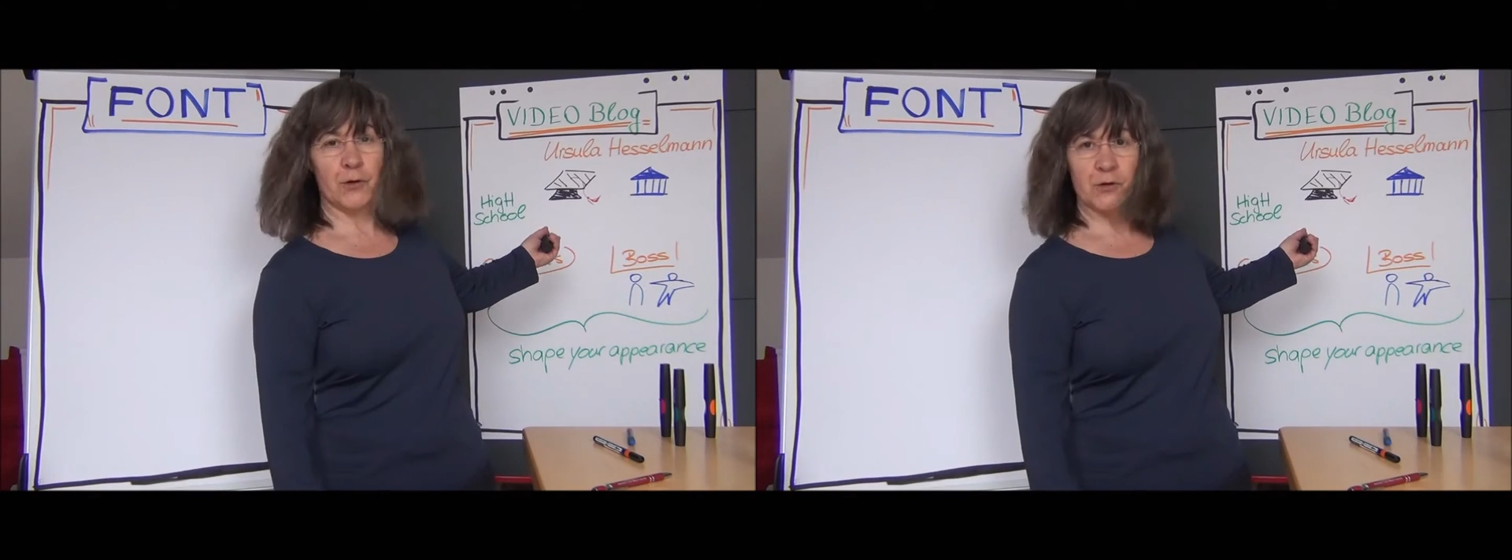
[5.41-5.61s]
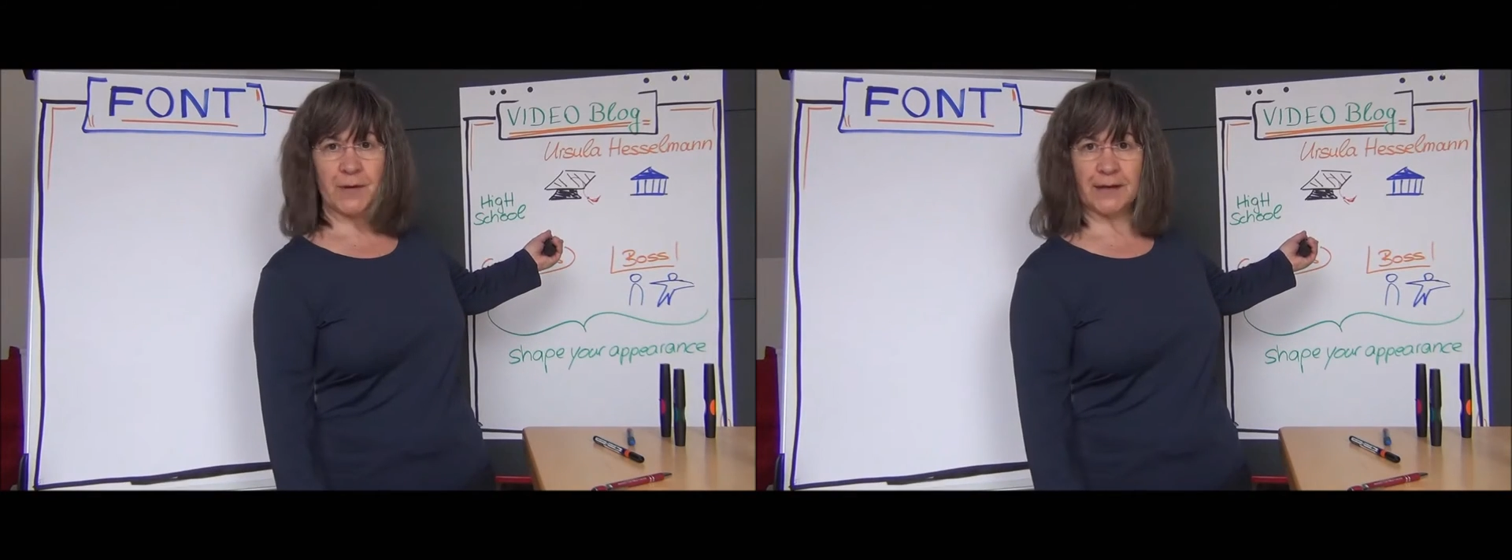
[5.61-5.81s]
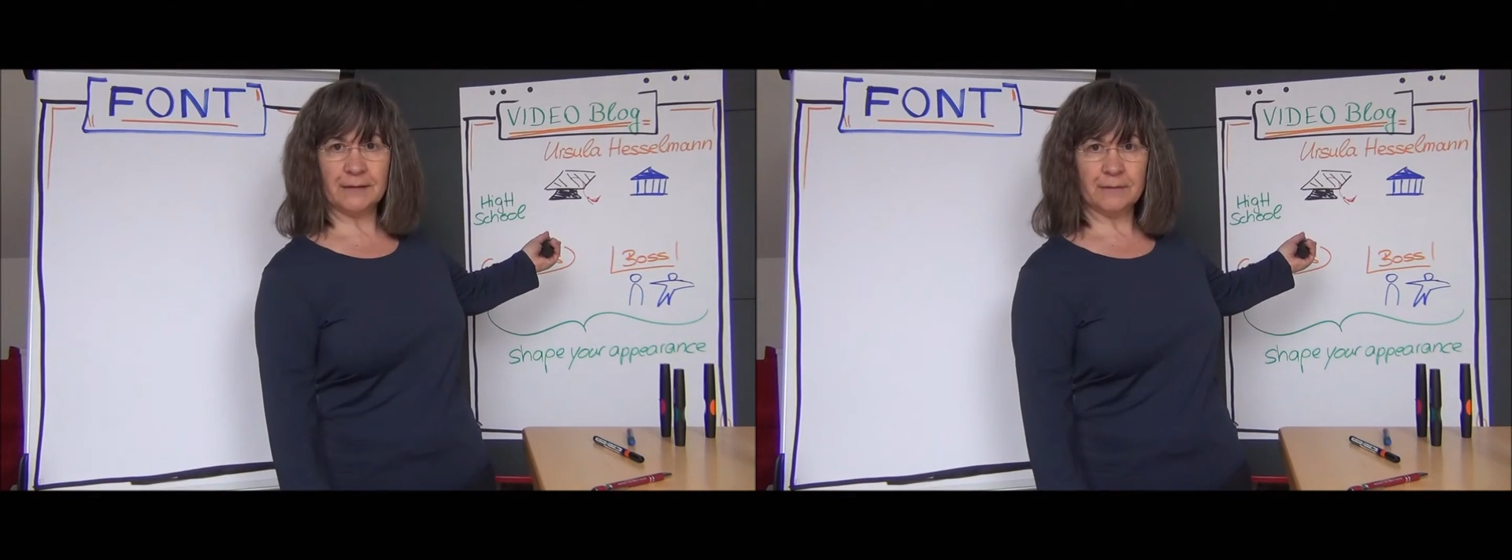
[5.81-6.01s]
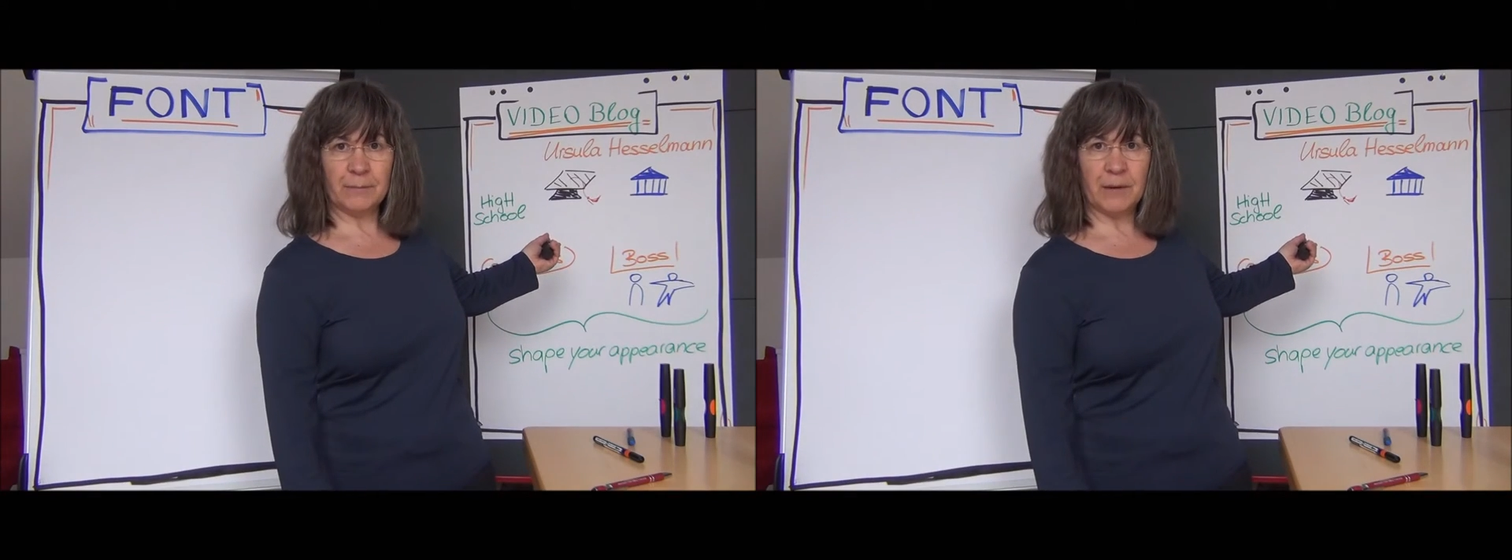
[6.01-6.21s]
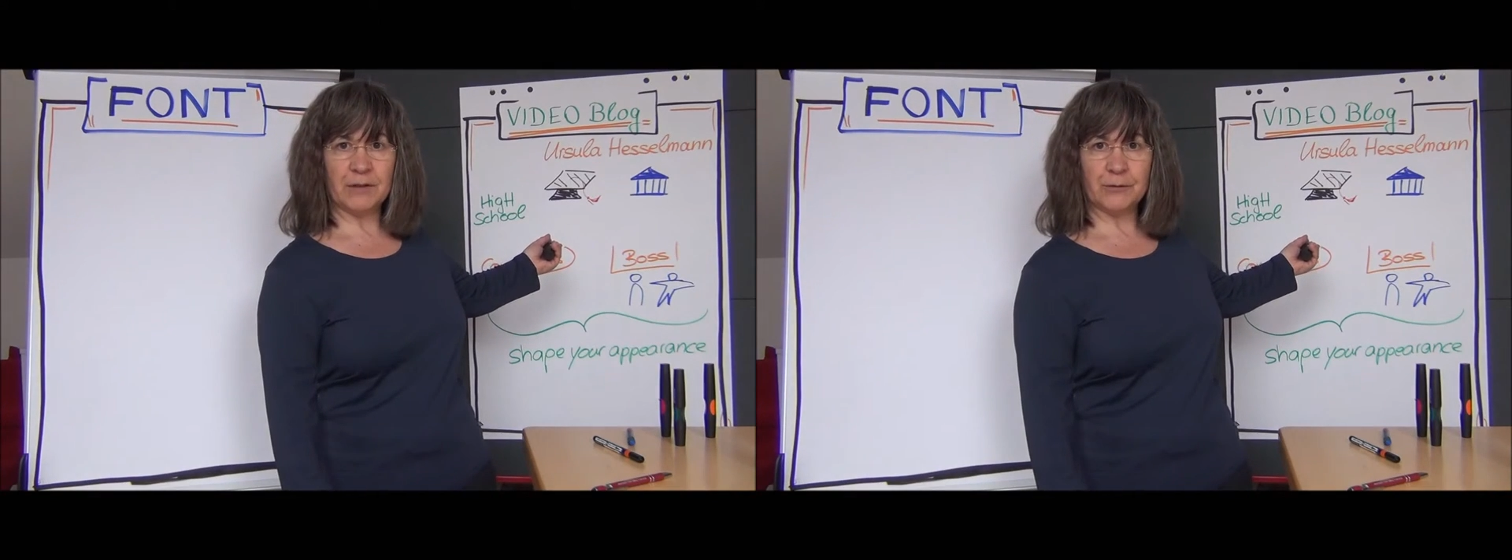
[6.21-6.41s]
first one,
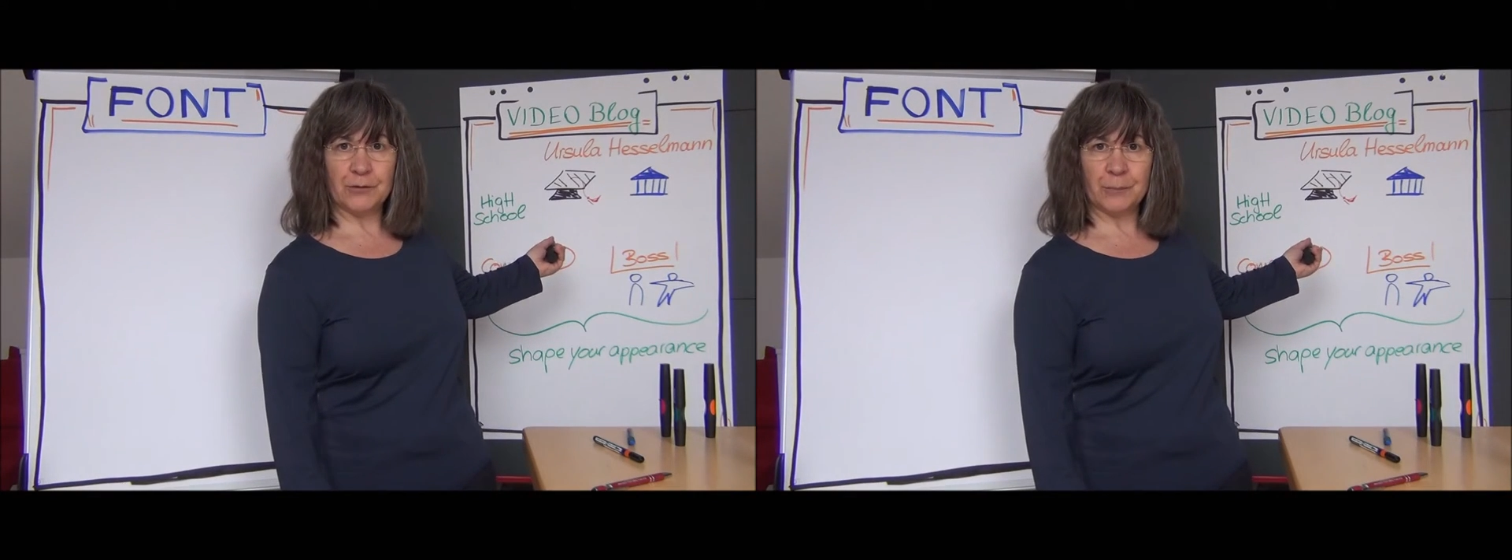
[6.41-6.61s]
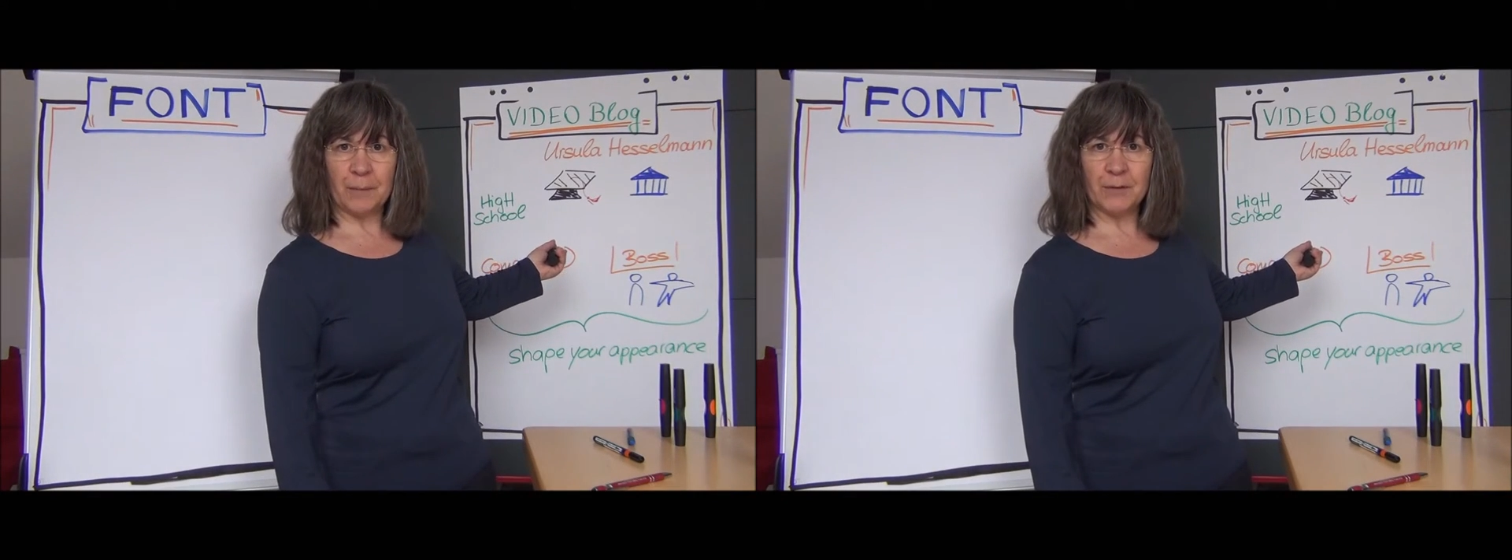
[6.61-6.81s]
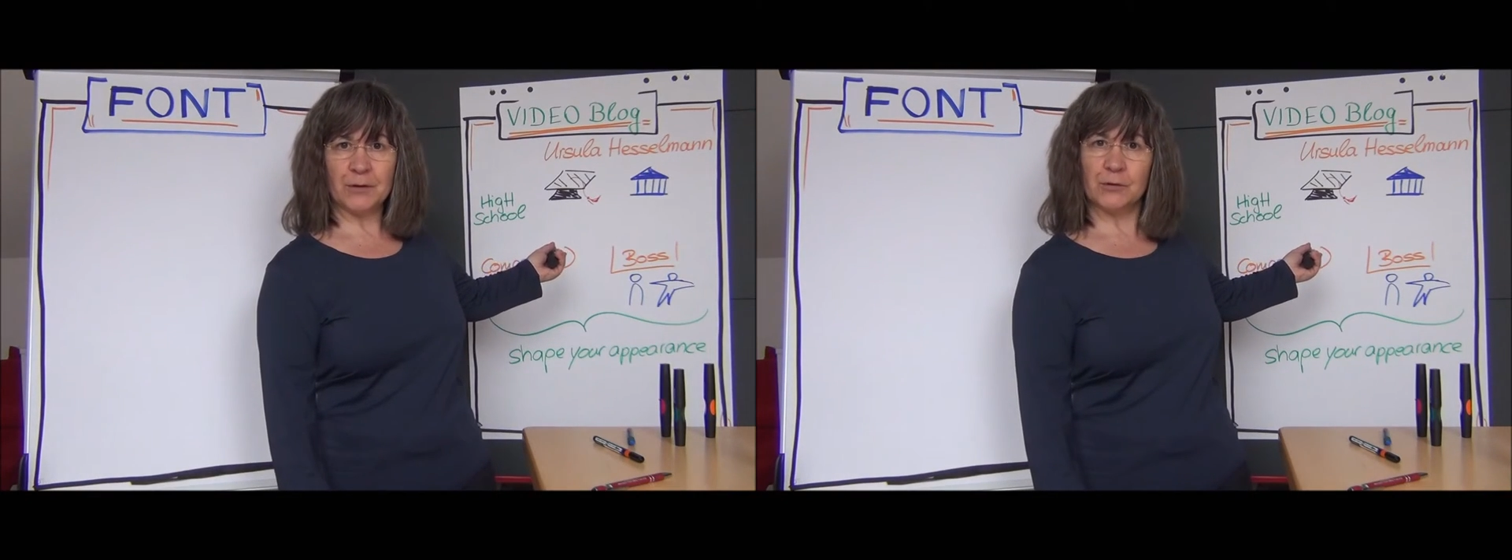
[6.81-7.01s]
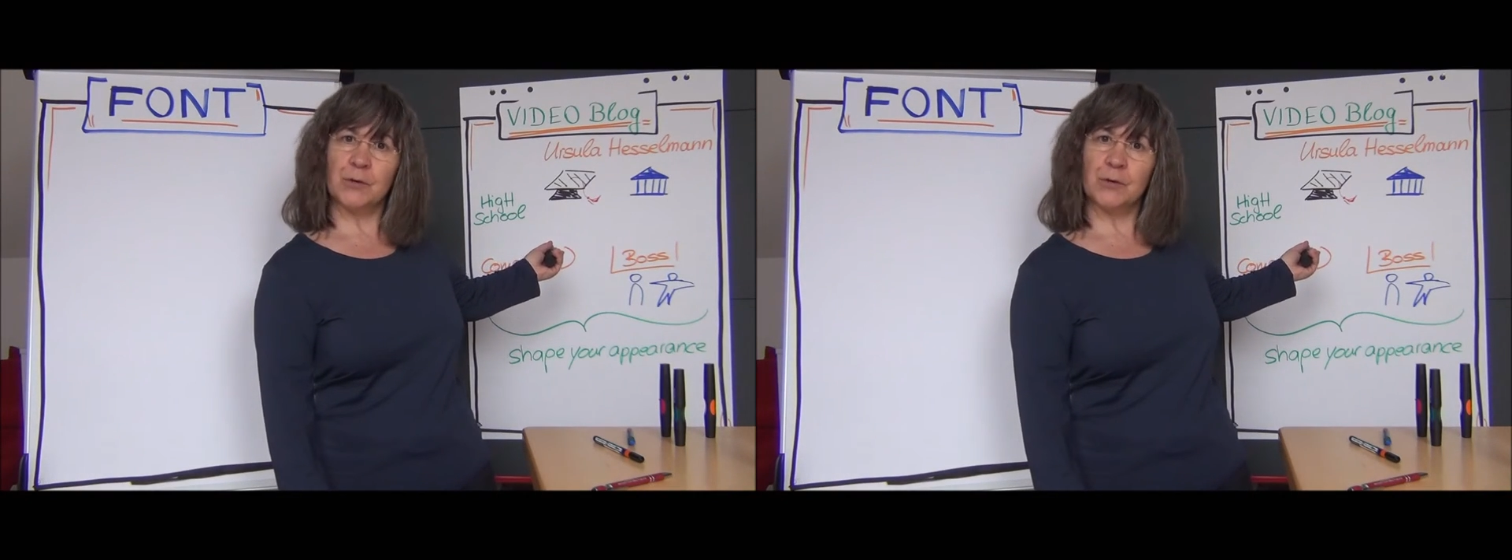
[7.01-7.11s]
maybe you remember,